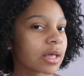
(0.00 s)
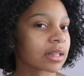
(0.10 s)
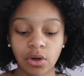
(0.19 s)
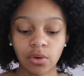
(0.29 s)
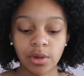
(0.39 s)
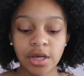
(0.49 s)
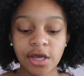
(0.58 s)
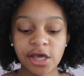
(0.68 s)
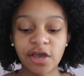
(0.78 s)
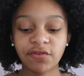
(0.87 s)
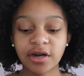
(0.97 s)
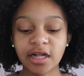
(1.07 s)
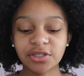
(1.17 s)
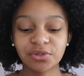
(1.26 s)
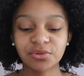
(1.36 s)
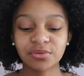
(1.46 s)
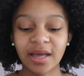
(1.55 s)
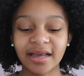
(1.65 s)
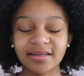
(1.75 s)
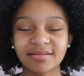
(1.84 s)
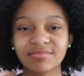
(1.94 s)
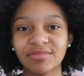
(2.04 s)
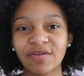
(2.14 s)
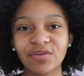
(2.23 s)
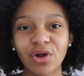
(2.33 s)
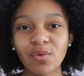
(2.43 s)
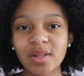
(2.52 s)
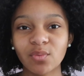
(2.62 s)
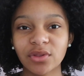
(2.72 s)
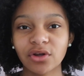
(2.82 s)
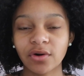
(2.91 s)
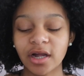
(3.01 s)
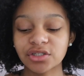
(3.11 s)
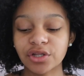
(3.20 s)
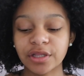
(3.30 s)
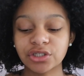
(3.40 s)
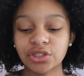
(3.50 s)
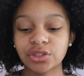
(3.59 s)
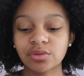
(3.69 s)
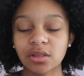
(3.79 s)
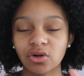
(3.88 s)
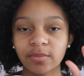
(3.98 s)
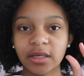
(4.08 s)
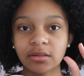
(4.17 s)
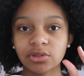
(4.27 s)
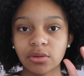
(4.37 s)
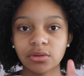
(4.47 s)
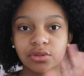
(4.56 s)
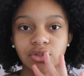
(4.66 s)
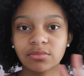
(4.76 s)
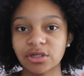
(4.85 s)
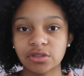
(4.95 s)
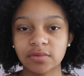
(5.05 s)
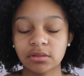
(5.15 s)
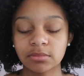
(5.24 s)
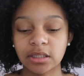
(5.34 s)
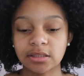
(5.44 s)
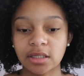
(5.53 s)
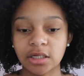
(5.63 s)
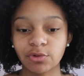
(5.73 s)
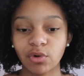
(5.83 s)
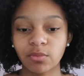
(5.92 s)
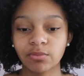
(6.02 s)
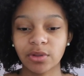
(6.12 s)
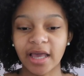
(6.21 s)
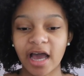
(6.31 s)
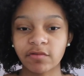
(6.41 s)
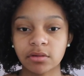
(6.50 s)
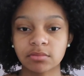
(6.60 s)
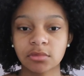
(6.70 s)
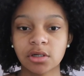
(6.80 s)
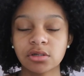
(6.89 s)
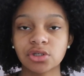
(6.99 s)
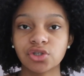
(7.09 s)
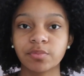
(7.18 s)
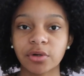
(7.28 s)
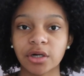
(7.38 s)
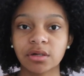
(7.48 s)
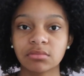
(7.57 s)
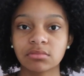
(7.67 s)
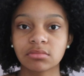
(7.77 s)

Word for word: And well, if you're not too, like, if you don't really want the crunch, then just use a little bit, don't use too much of it, because then you won't really have a super